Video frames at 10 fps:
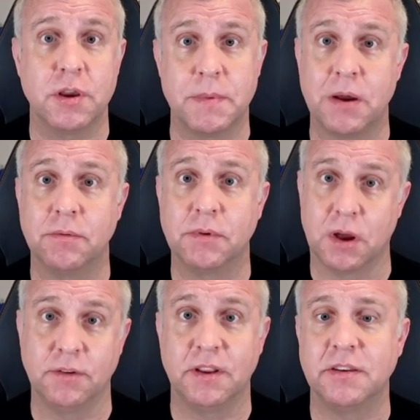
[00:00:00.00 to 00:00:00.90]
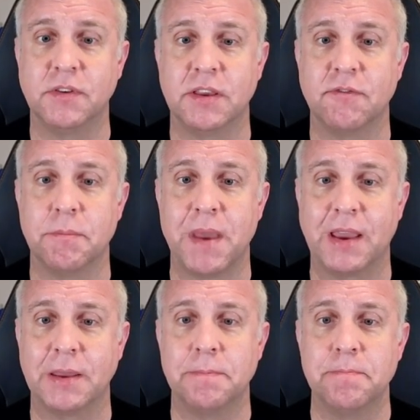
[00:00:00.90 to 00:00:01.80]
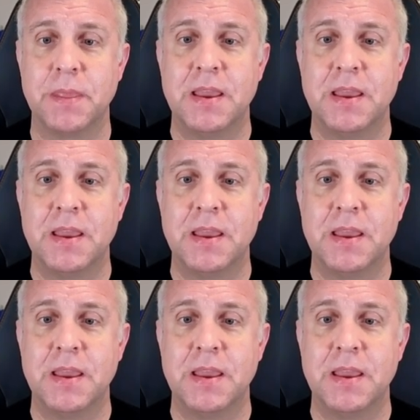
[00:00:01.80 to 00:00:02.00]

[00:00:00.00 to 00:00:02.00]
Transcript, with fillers: about content of a given packet.